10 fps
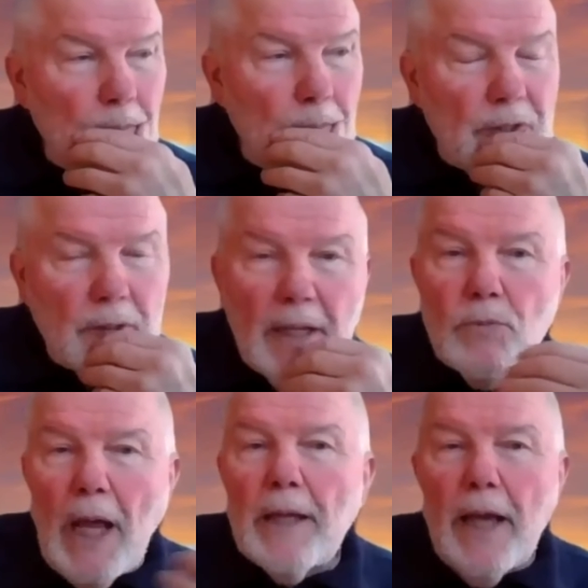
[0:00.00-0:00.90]
But
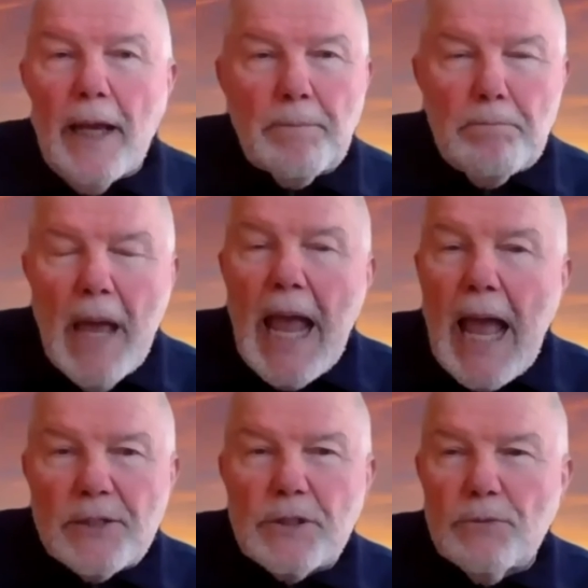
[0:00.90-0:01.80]
then at
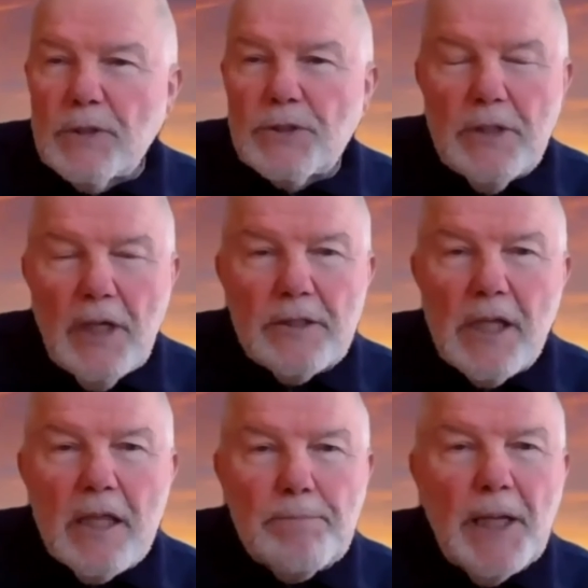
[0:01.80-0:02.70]
Mass, it was
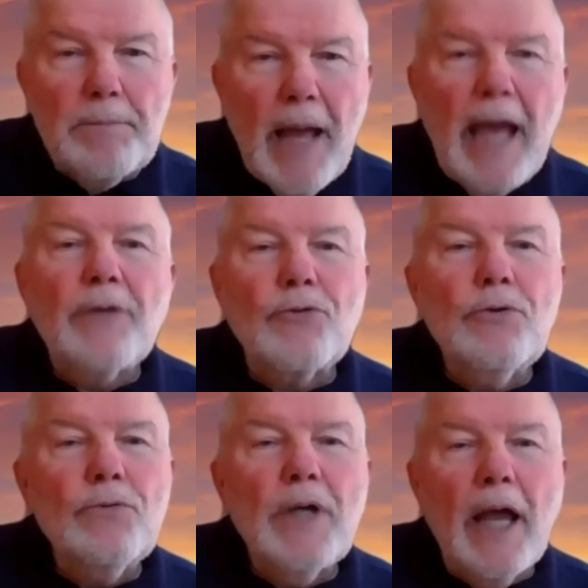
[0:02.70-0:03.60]
nothing but
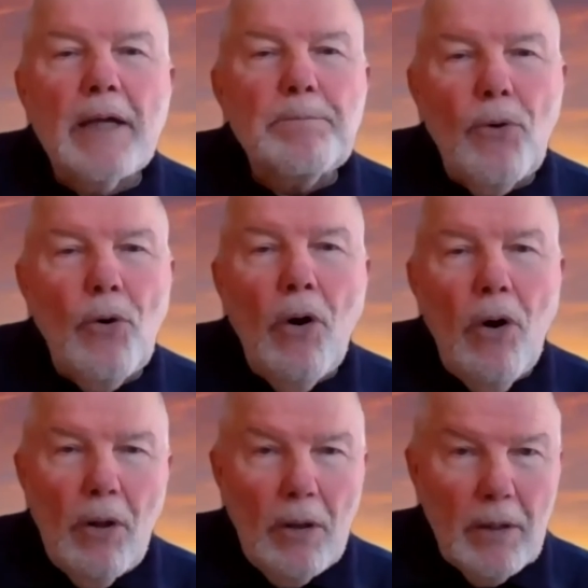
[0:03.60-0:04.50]
Matthew and Paul.